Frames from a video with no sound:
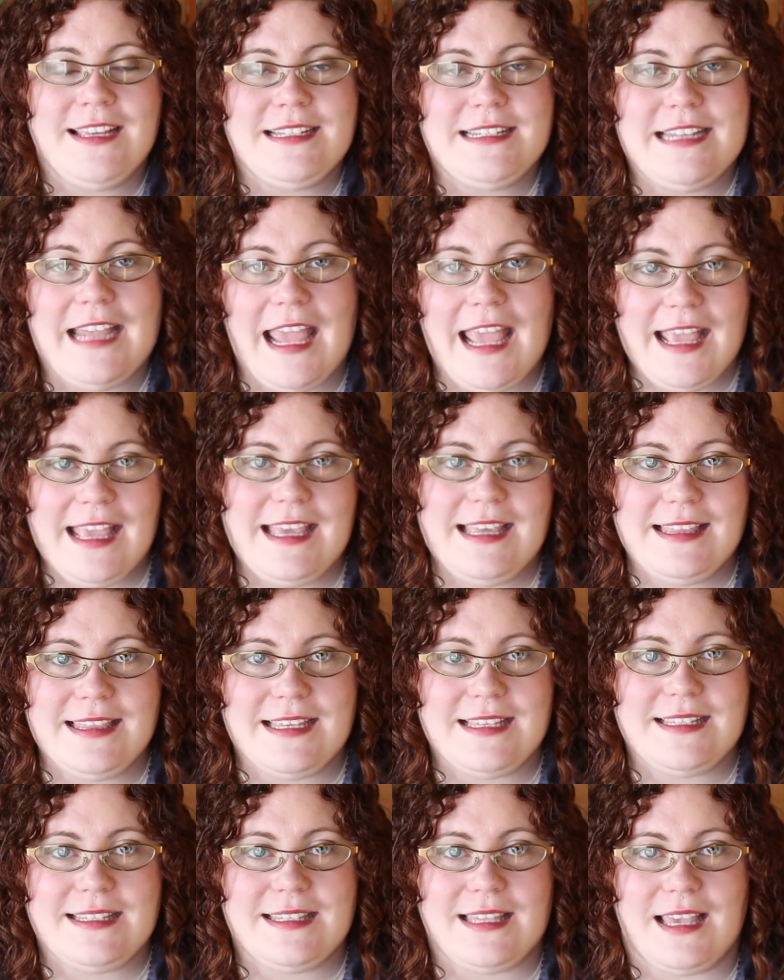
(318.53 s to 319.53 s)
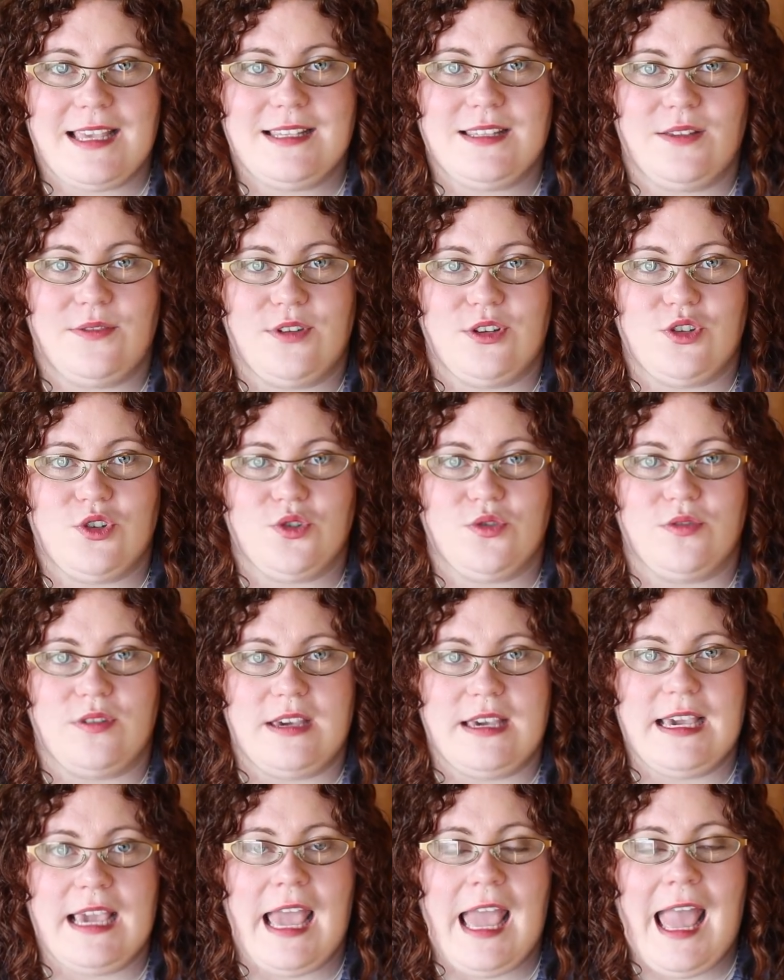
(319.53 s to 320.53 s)
taking this slice of a
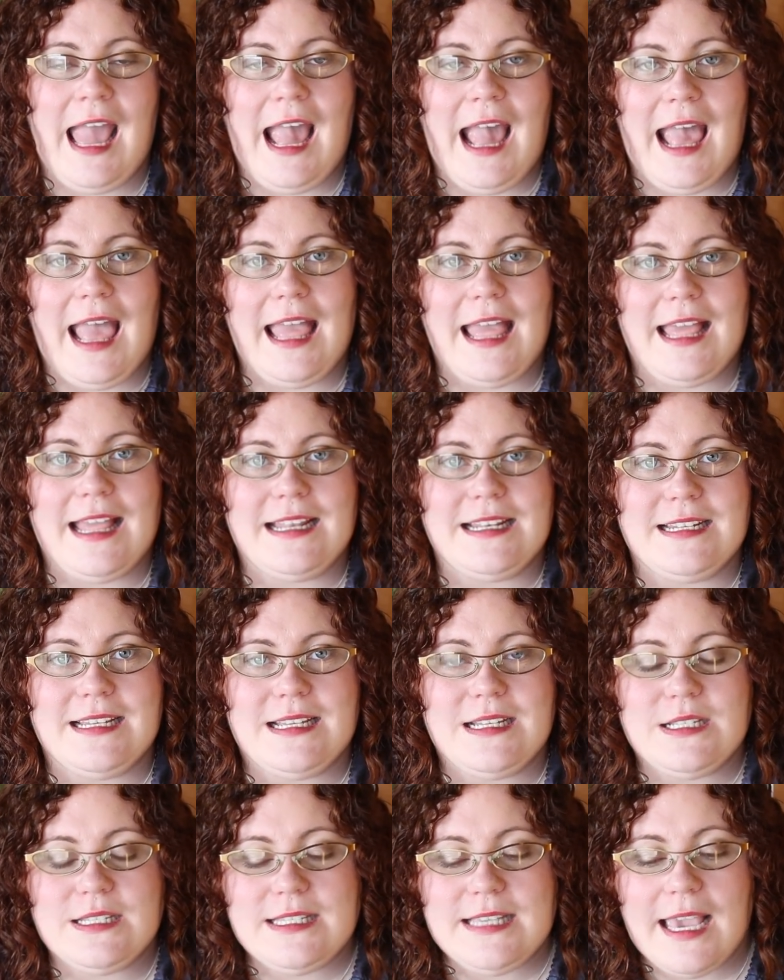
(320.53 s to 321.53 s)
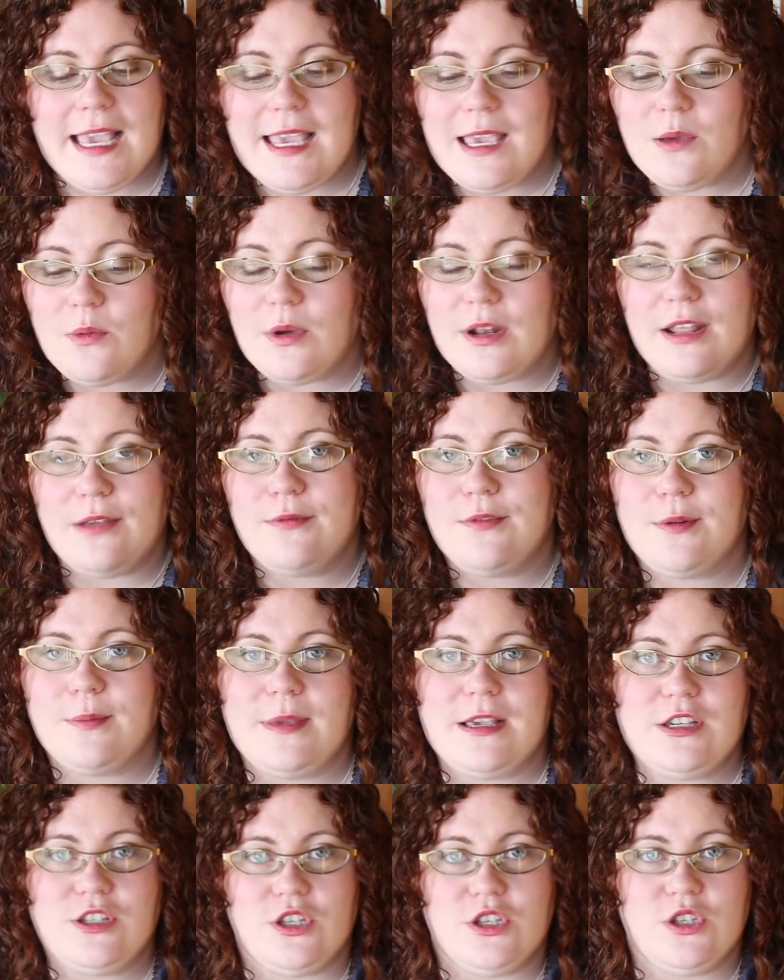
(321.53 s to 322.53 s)
tree, and taking what
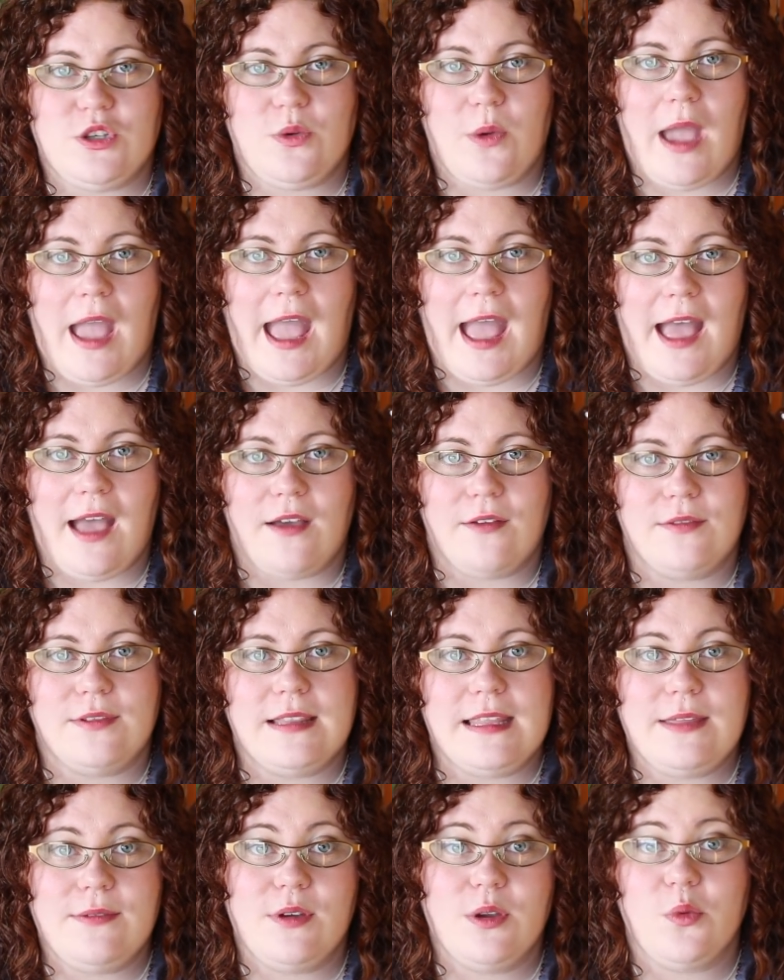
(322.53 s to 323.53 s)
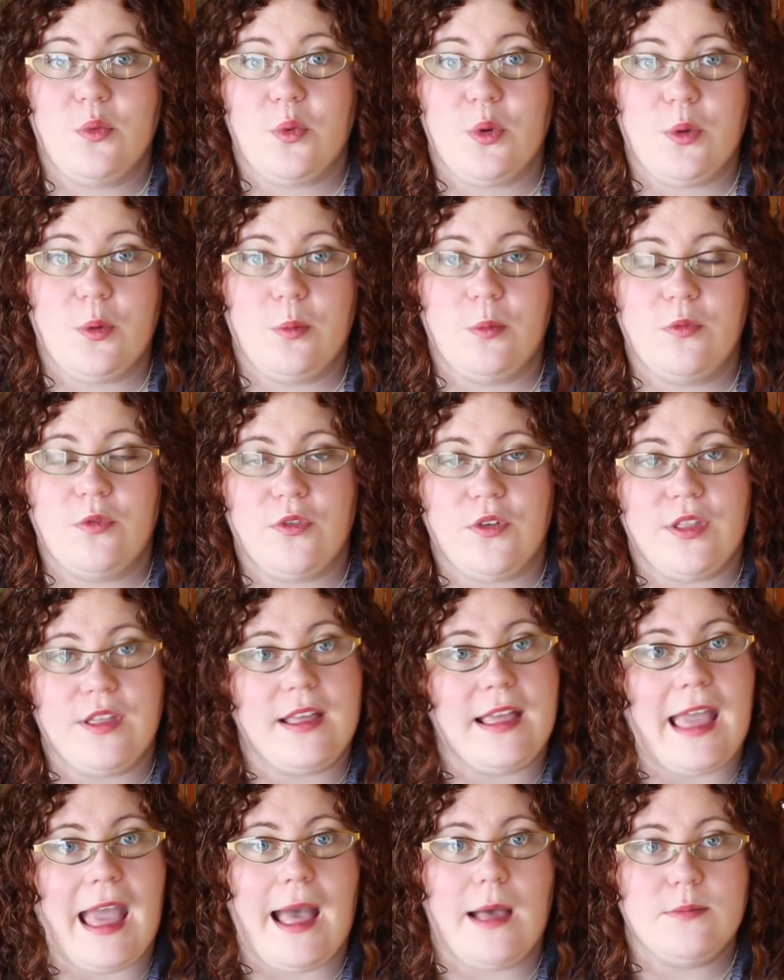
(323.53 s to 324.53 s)
information you have, leaving room for the
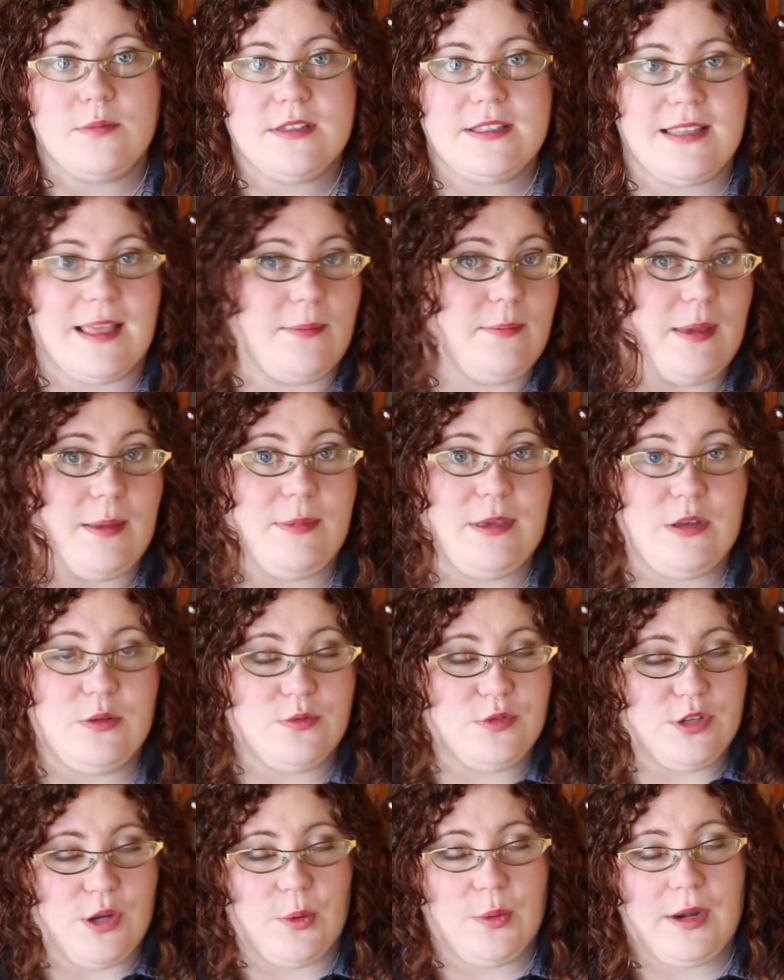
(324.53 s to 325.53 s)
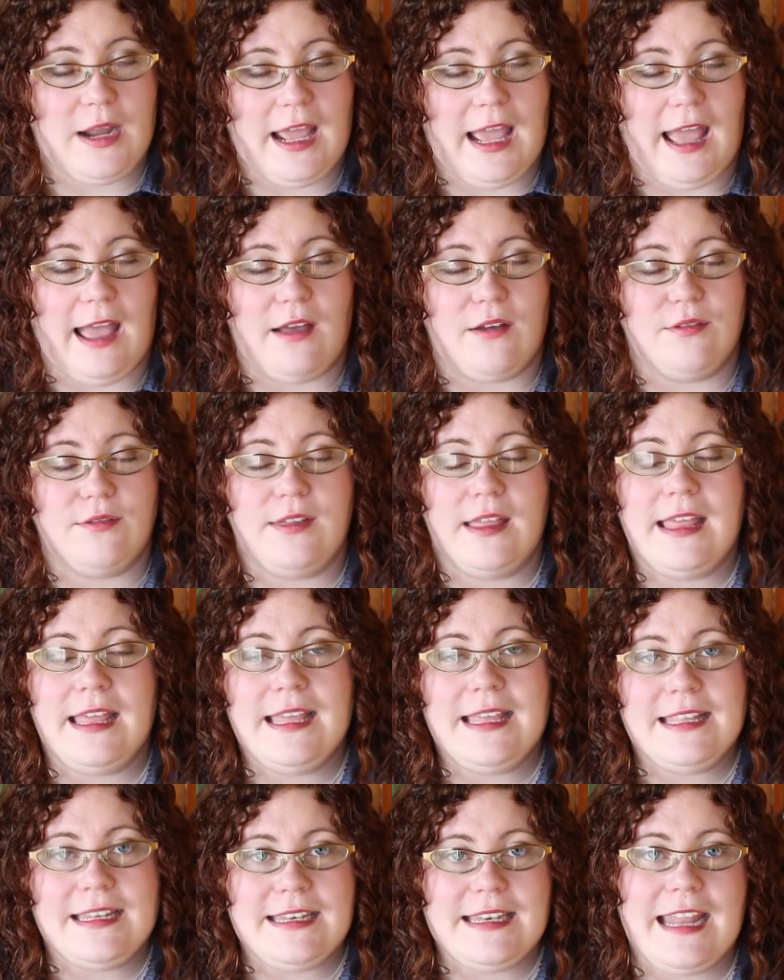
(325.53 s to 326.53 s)
gaps that maybe you don't have
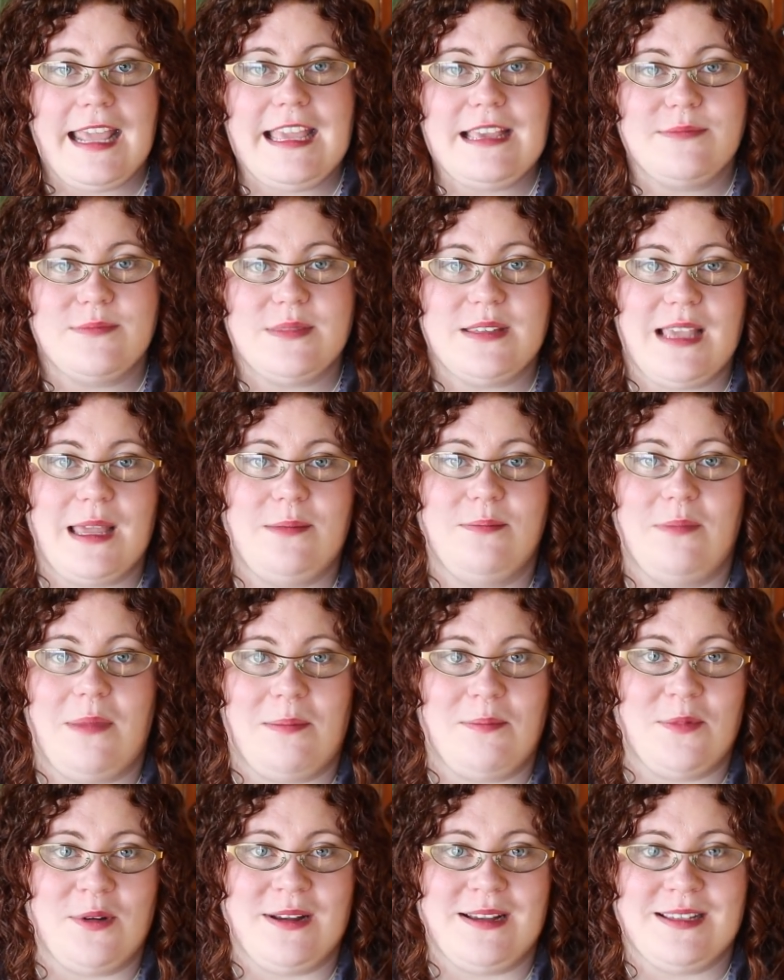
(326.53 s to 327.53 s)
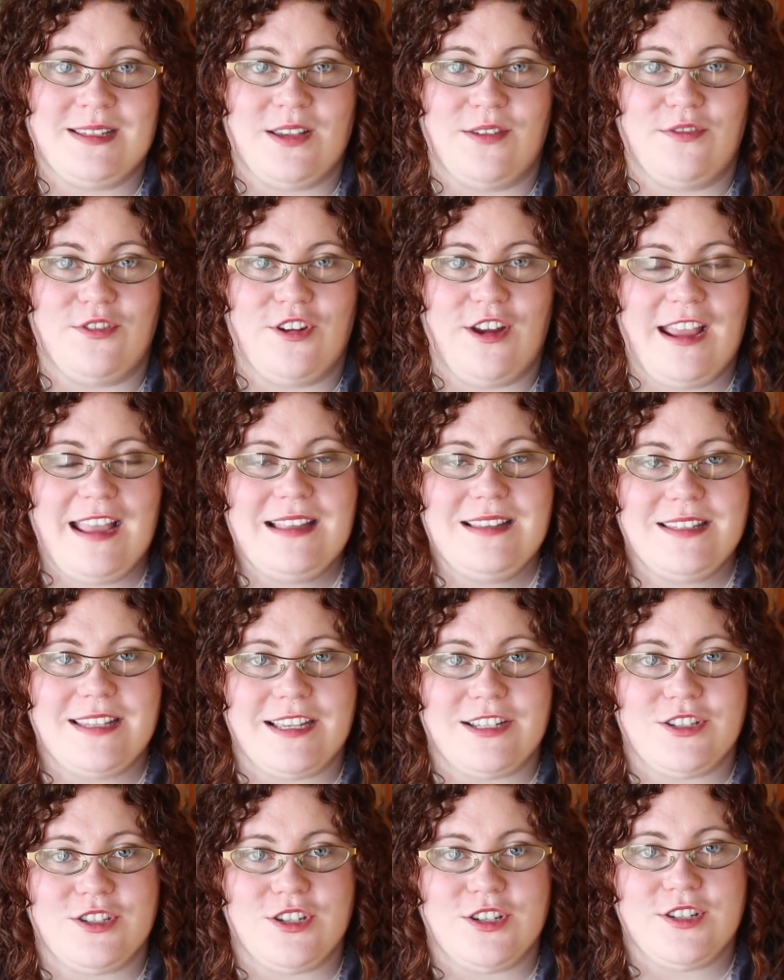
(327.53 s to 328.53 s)
names and memories of your
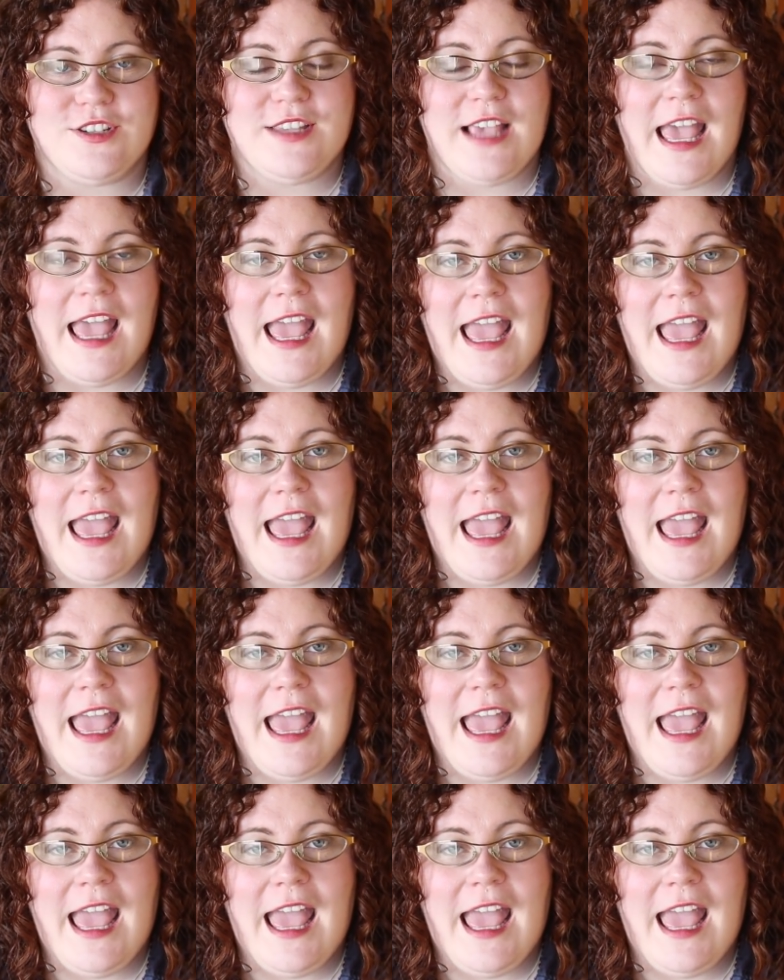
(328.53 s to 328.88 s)
ancestors,